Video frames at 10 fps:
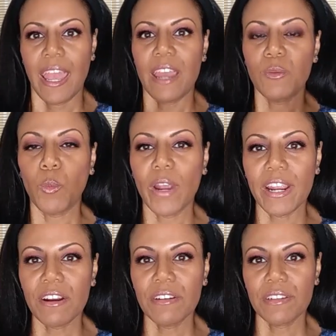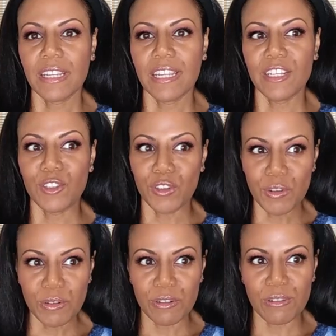And where he
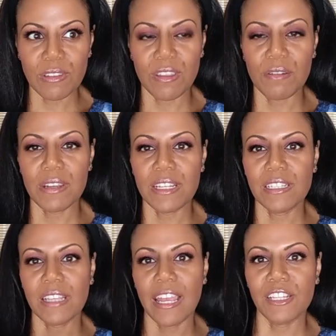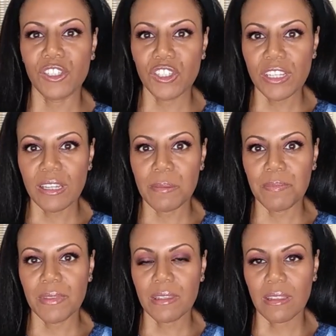tutors, there is a
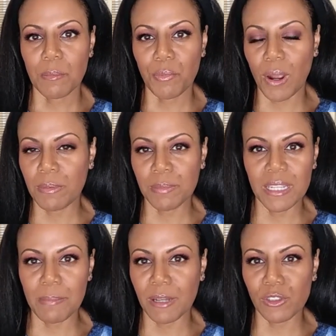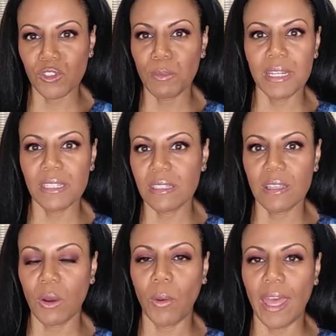gym probably about 2 minutes
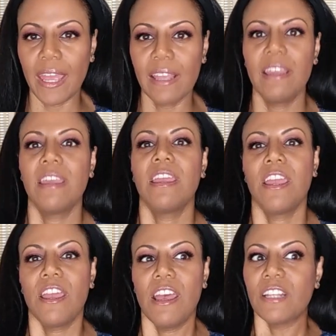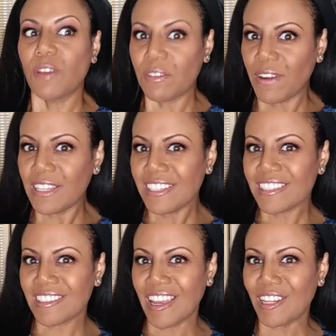away. So I finally
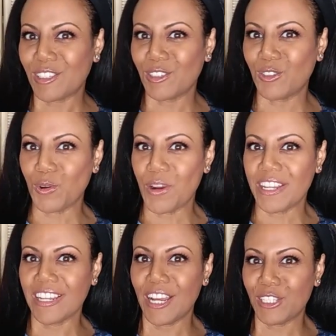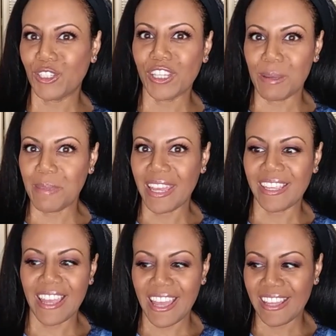decided to join a gym
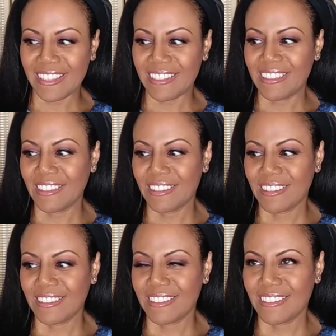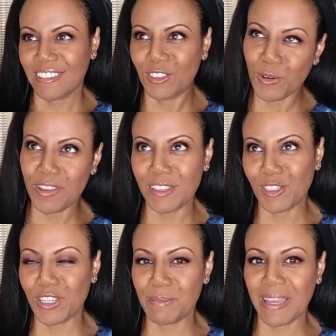again. Join the
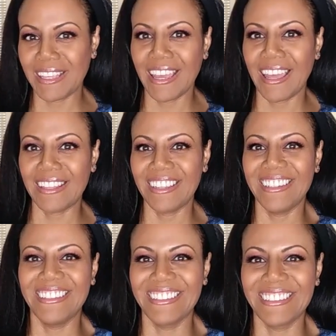gym again.